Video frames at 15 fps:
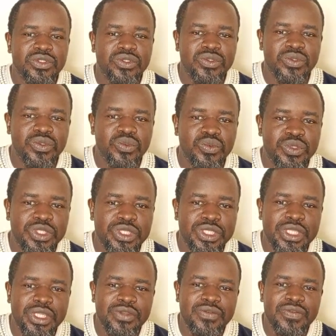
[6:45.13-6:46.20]
So we
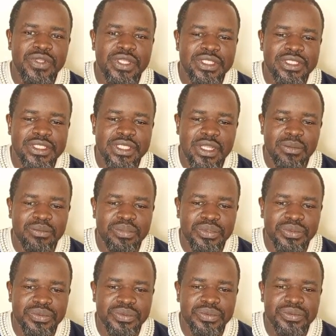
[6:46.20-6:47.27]
gave an
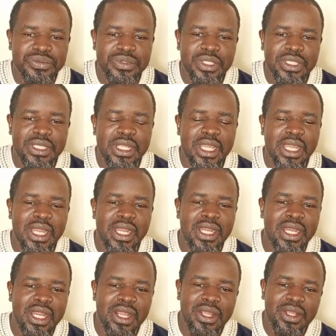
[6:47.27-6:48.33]
example that there are
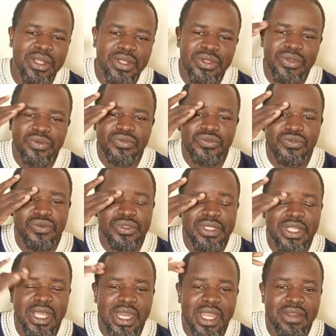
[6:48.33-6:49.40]
food
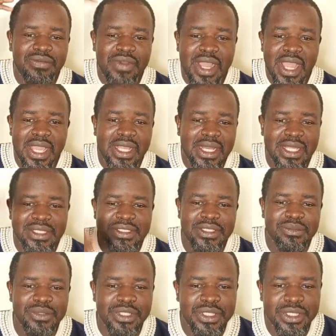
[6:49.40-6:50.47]
that have high
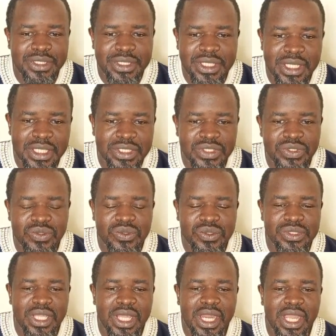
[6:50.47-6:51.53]
glycemic index, those
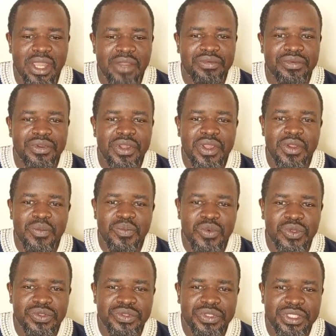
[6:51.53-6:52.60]
that have
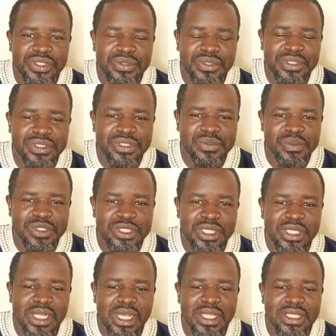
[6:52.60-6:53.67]
moderate or
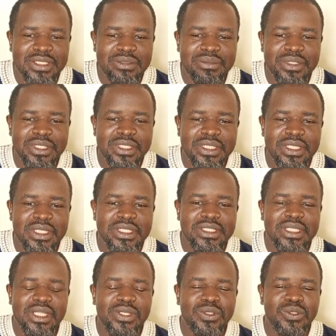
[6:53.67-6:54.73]
intermediate glycemic index,
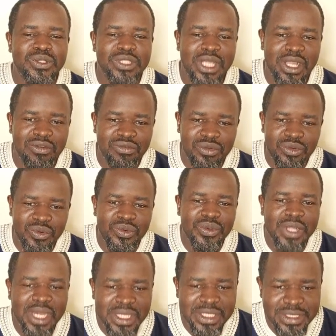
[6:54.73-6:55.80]
and those that have low
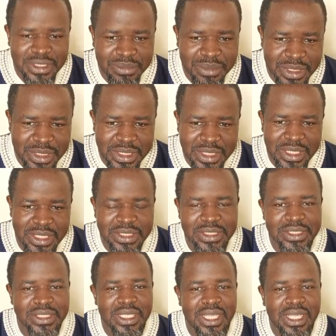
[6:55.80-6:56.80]
glycemic index.